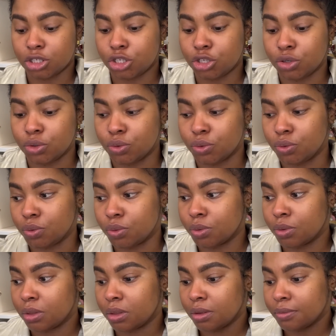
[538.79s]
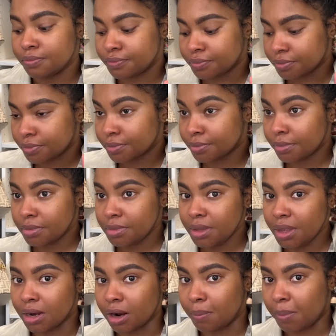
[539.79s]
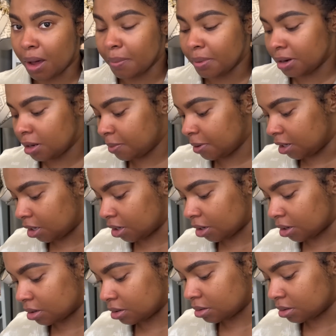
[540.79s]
to, and I'll pop it up here.